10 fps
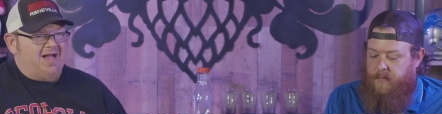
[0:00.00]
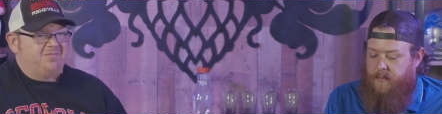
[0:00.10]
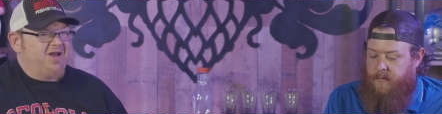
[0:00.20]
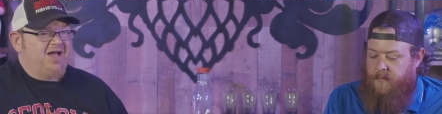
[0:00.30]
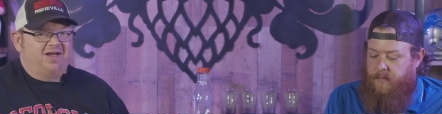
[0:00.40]
Speaker 1: I'm
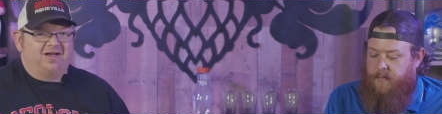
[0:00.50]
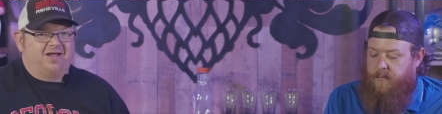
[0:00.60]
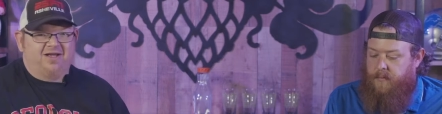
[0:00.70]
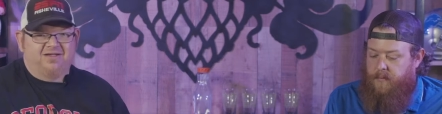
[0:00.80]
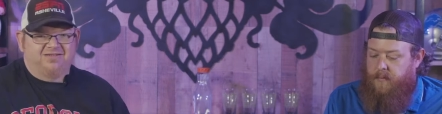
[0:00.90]
not
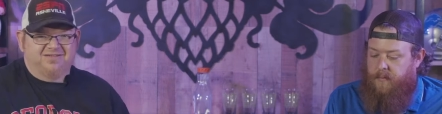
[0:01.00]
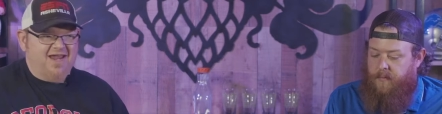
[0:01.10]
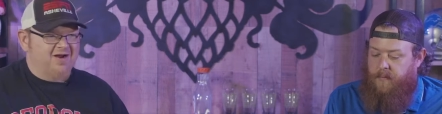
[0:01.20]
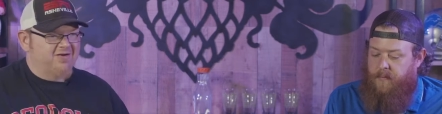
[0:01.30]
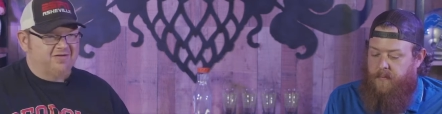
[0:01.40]
uh,
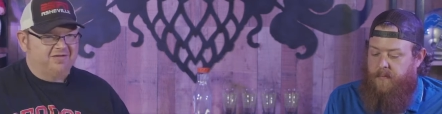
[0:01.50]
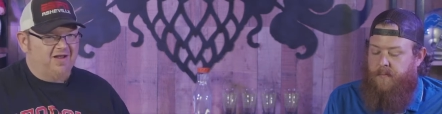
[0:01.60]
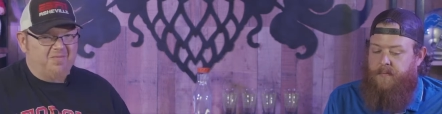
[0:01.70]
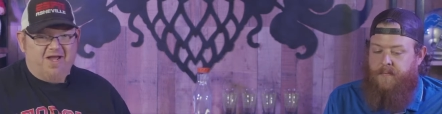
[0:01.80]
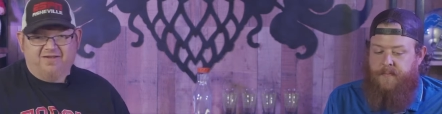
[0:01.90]
scared
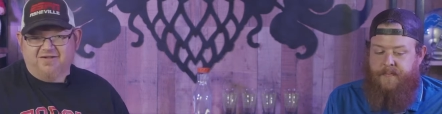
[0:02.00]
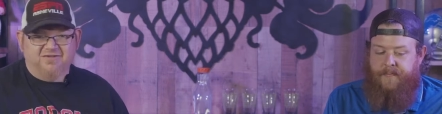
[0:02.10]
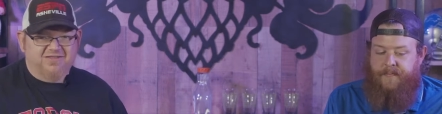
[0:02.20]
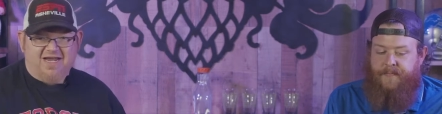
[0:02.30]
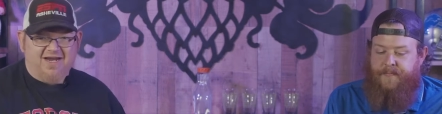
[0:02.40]
about their
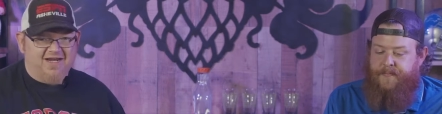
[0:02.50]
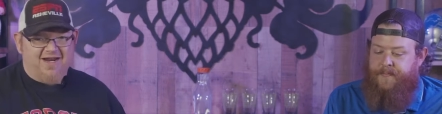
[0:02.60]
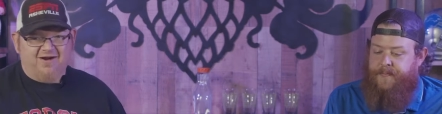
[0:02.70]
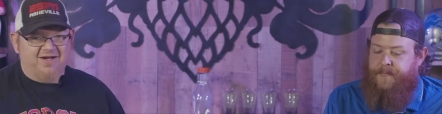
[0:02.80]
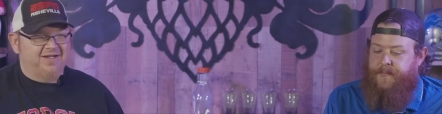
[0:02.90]

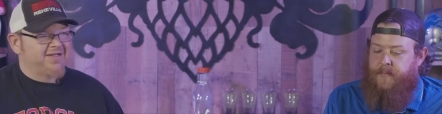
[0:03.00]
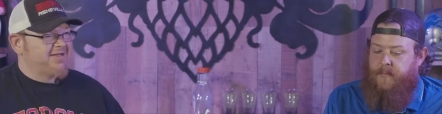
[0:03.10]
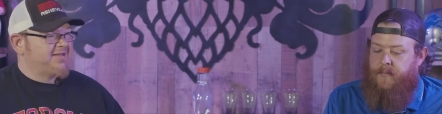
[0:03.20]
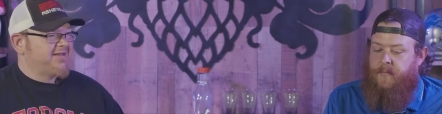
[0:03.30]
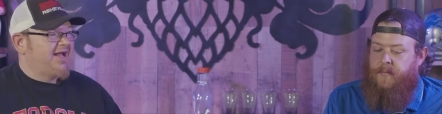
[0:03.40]
secondary.
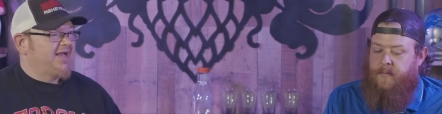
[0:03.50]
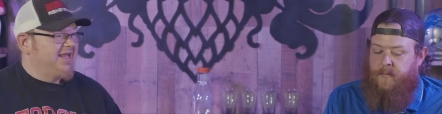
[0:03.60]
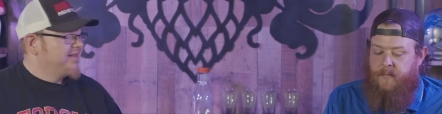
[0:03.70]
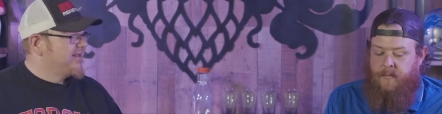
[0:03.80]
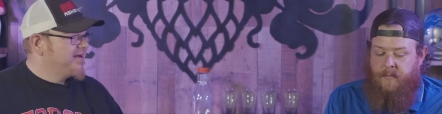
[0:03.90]
I
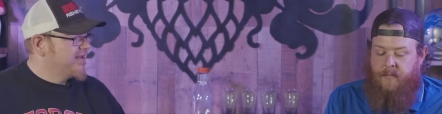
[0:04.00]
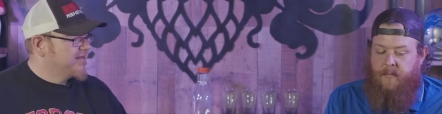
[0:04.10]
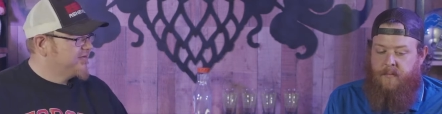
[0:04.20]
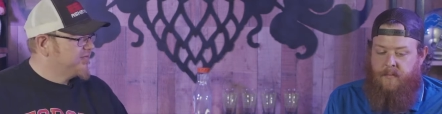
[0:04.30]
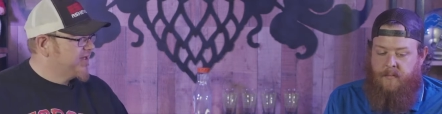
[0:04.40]
get that
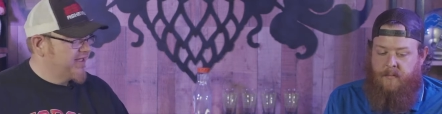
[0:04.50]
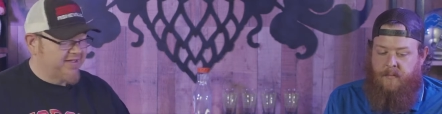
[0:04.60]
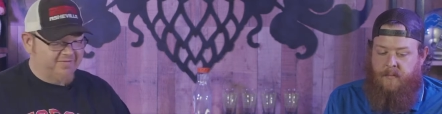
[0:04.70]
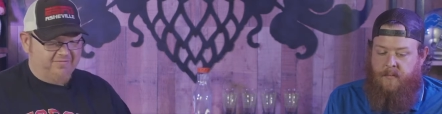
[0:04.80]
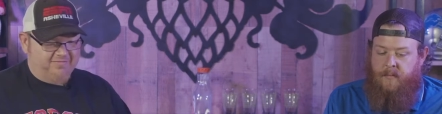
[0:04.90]
nothing
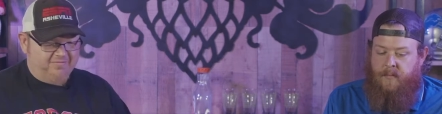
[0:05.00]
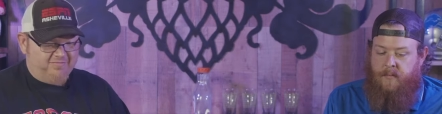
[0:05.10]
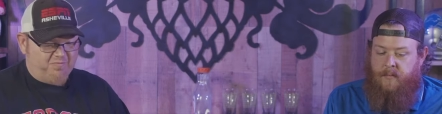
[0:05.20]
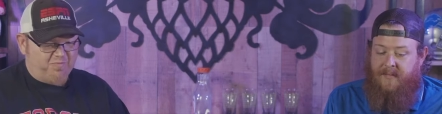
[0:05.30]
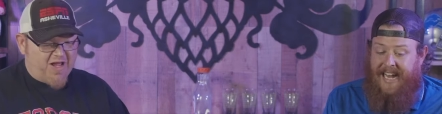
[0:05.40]
really
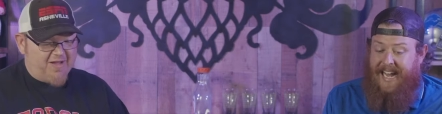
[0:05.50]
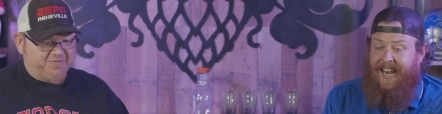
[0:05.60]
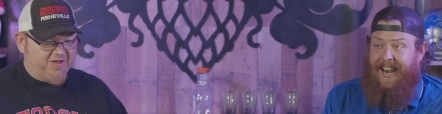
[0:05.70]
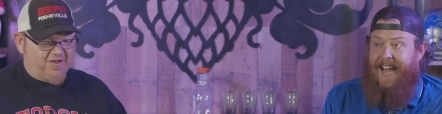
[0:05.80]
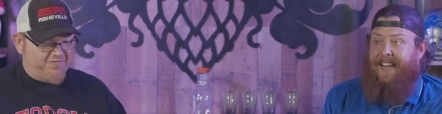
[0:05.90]
pops
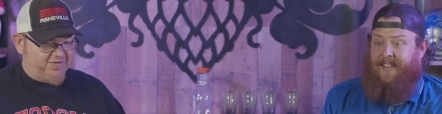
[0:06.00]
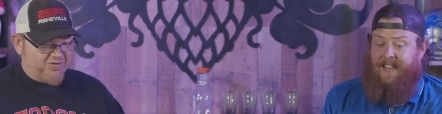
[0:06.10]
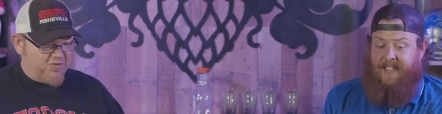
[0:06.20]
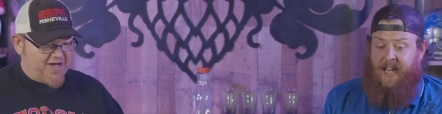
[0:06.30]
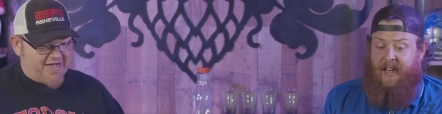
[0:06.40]
I like off the, the
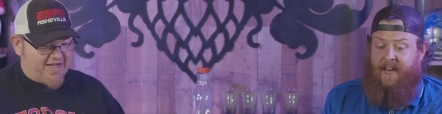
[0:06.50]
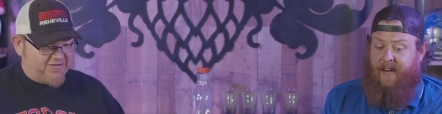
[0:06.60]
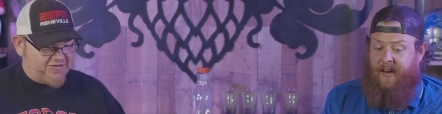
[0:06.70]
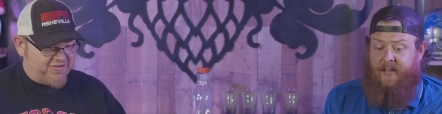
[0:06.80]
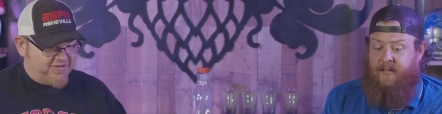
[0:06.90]
screen secondary.
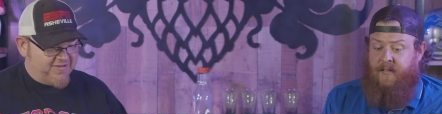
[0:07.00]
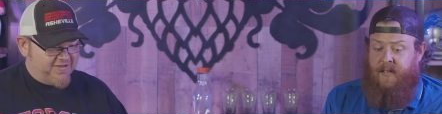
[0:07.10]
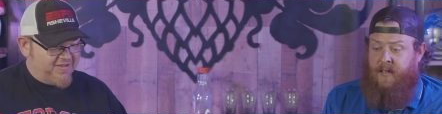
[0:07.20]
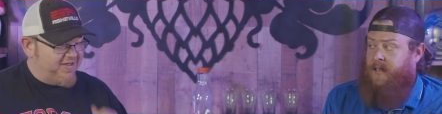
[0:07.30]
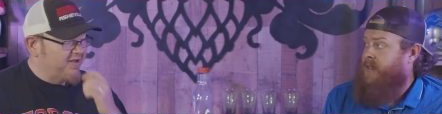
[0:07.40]
at you
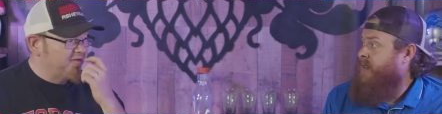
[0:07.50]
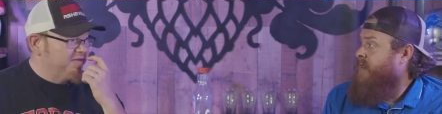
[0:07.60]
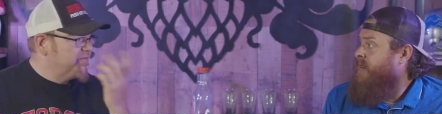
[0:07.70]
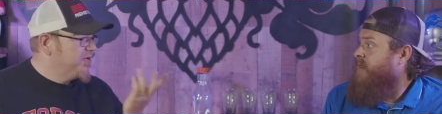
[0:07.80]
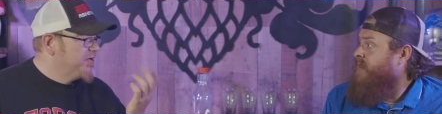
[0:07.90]
uh, other
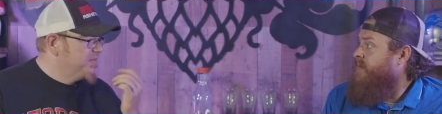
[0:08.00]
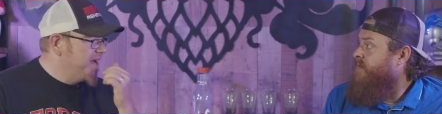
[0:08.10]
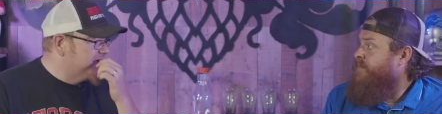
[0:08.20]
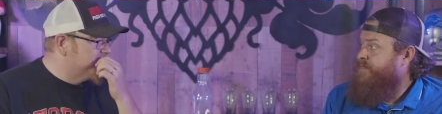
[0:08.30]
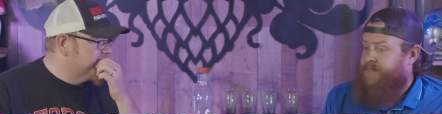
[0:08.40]
than Budda
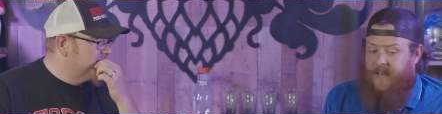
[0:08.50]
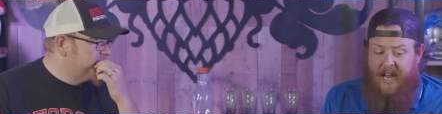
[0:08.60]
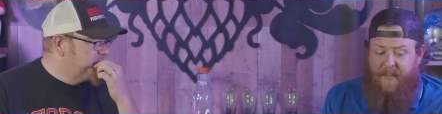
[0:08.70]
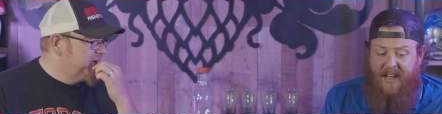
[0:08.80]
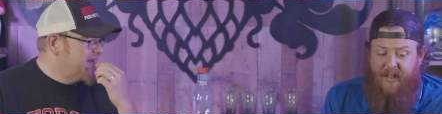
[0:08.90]
Baker.
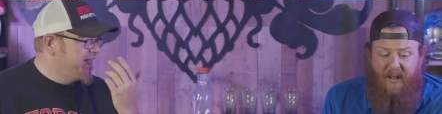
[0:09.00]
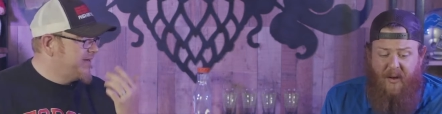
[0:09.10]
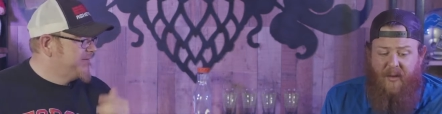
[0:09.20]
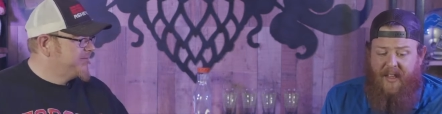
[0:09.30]
Am but, I the only one